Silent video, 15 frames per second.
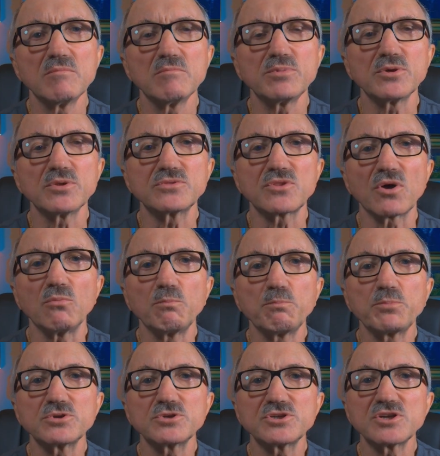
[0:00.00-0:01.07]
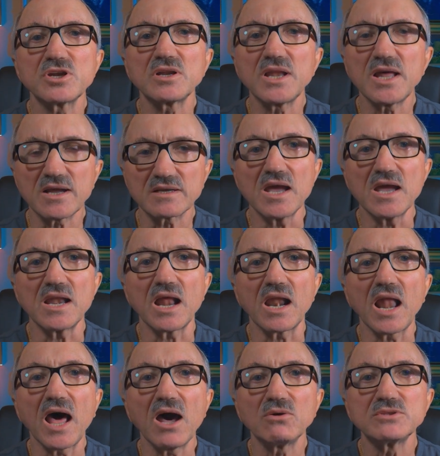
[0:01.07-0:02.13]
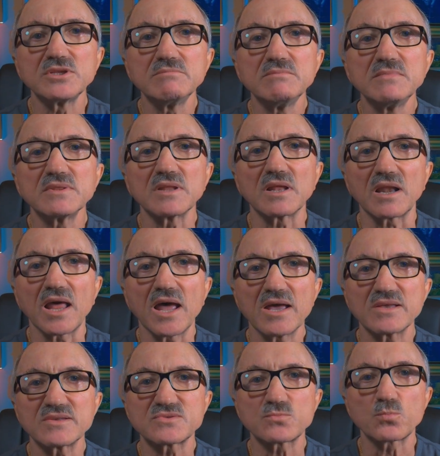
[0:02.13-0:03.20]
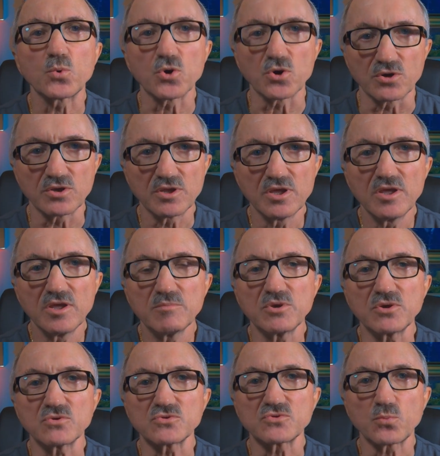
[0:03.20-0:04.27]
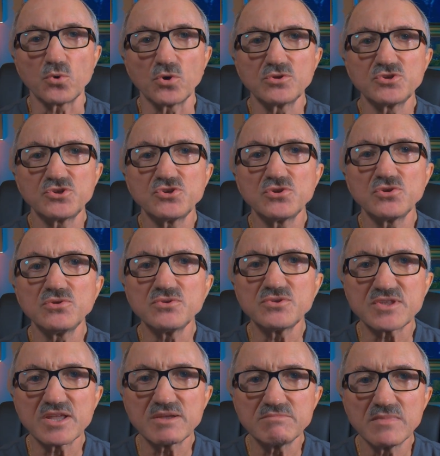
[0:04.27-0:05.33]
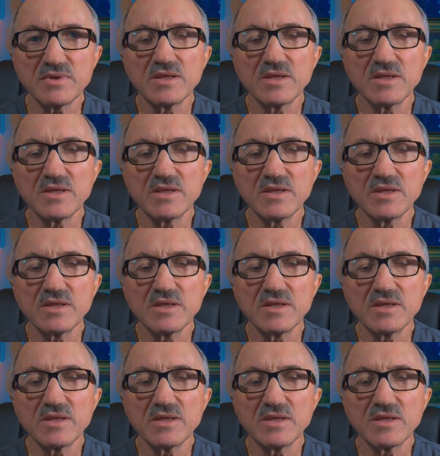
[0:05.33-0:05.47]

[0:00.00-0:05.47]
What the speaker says: but don't push your luck and allow them the last word, because once you lose them,